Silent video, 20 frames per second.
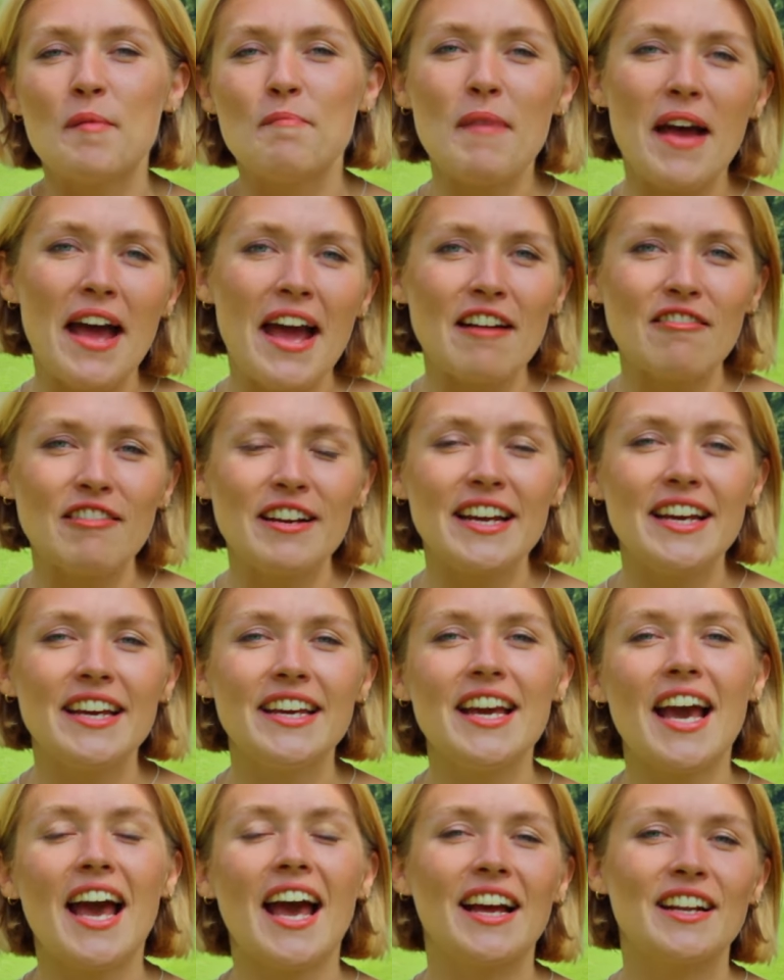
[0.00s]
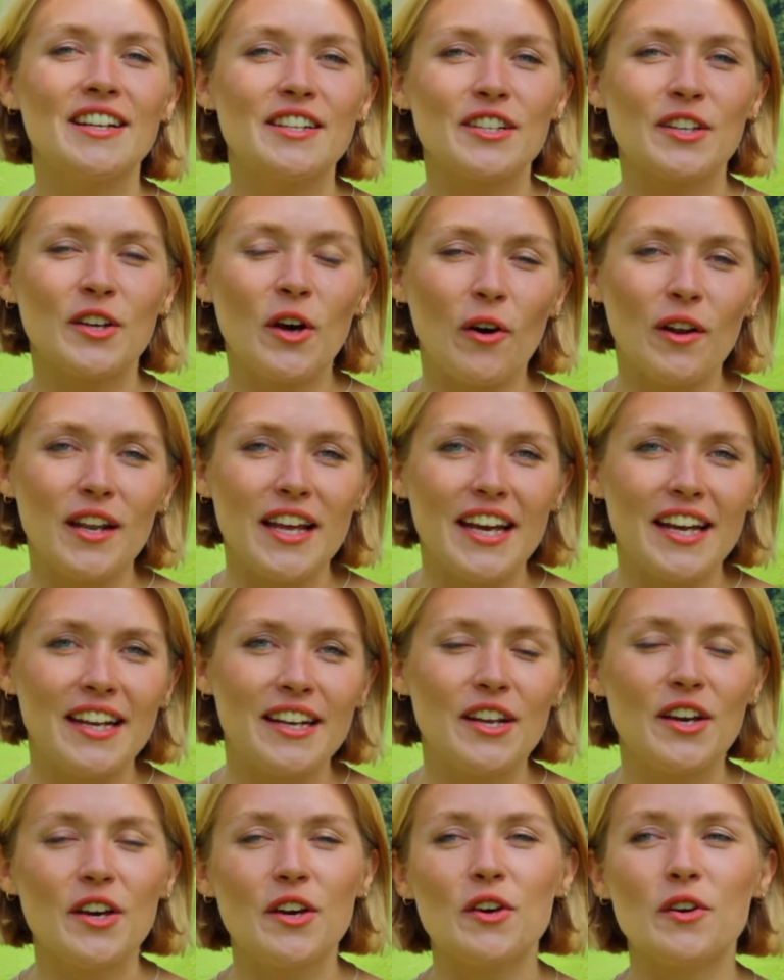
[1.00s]
Mary and
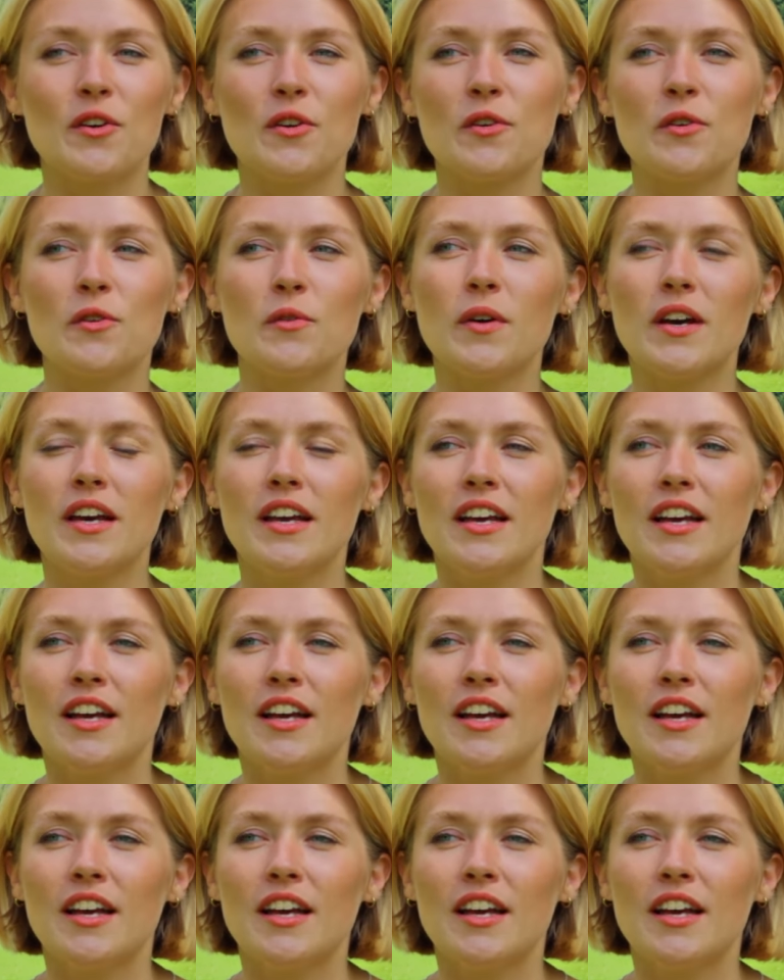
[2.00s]
Colin who